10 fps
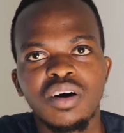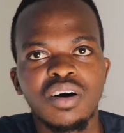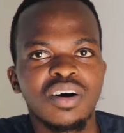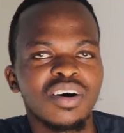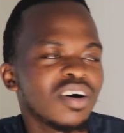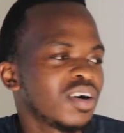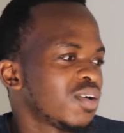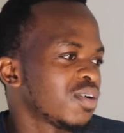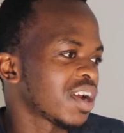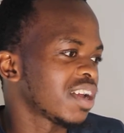
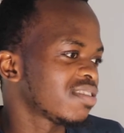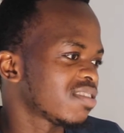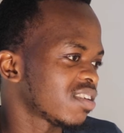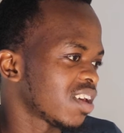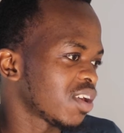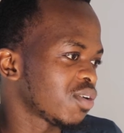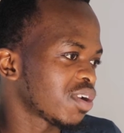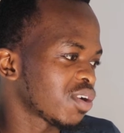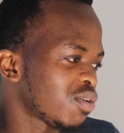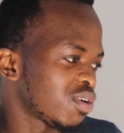Alright, I
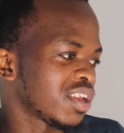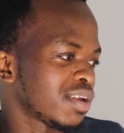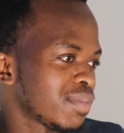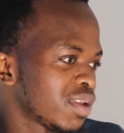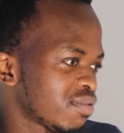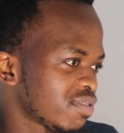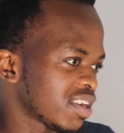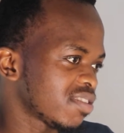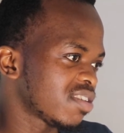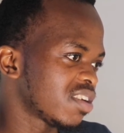got a call in the middle of
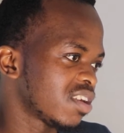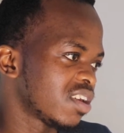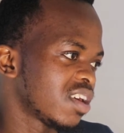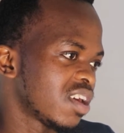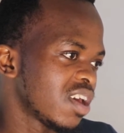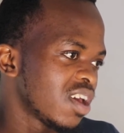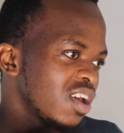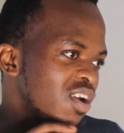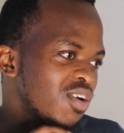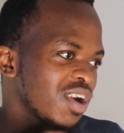that.
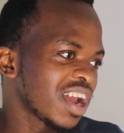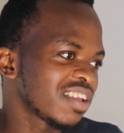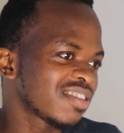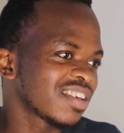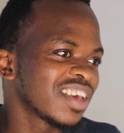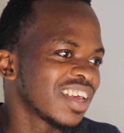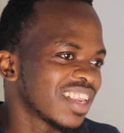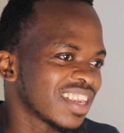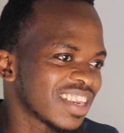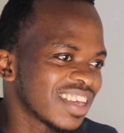Right?
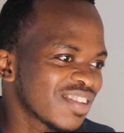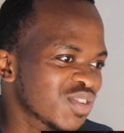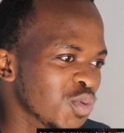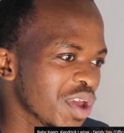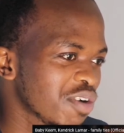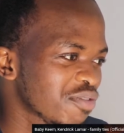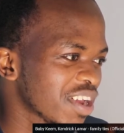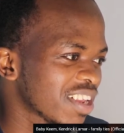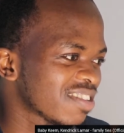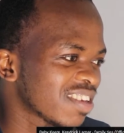This way of
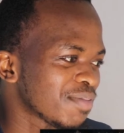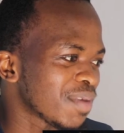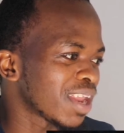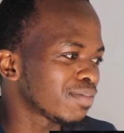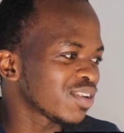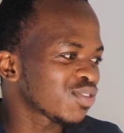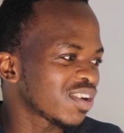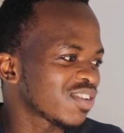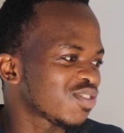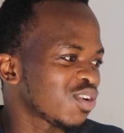editing, man, I'm just
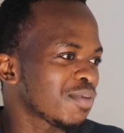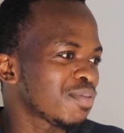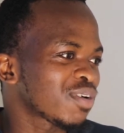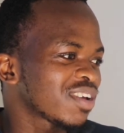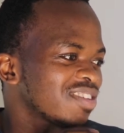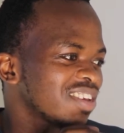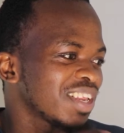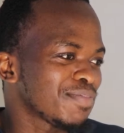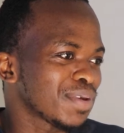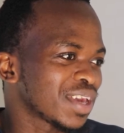gonna talk about it
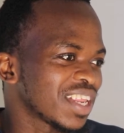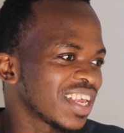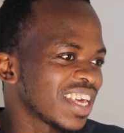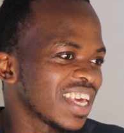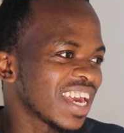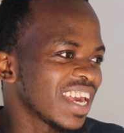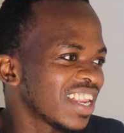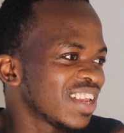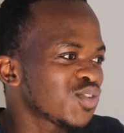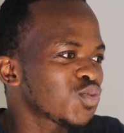in the beginning here.
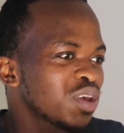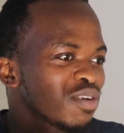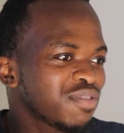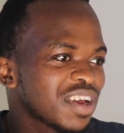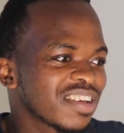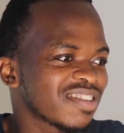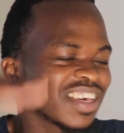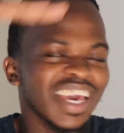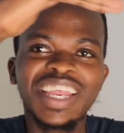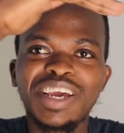This way of
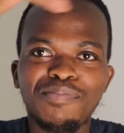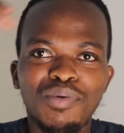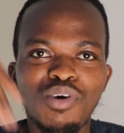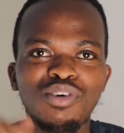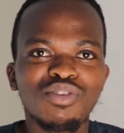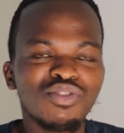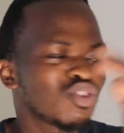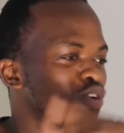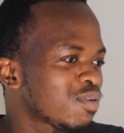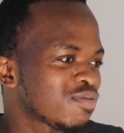editing, adding blocks on
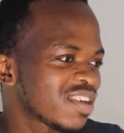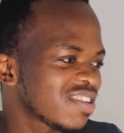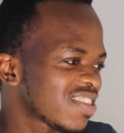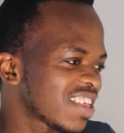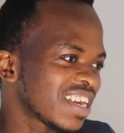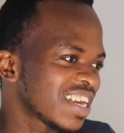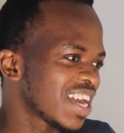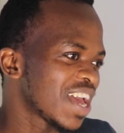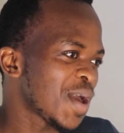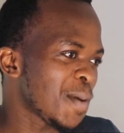top of this
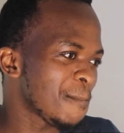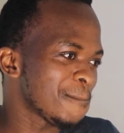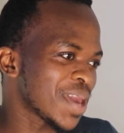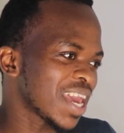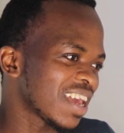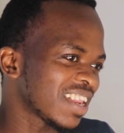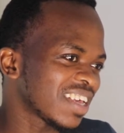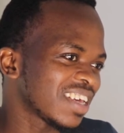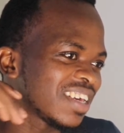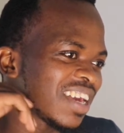thing,
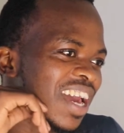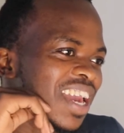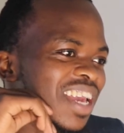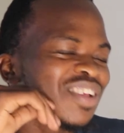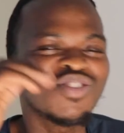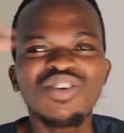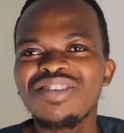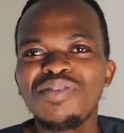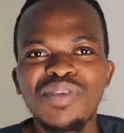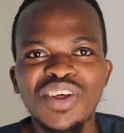man, it's
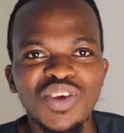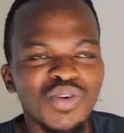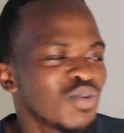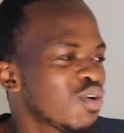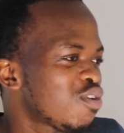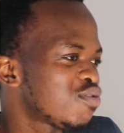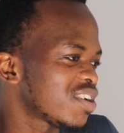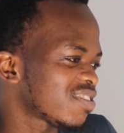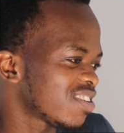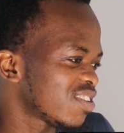not something new.
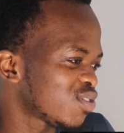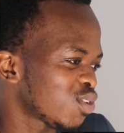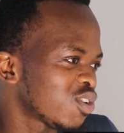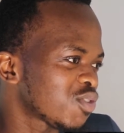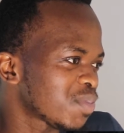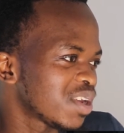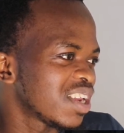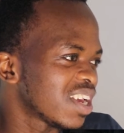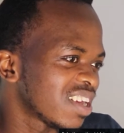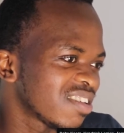Obviously, it's always been there.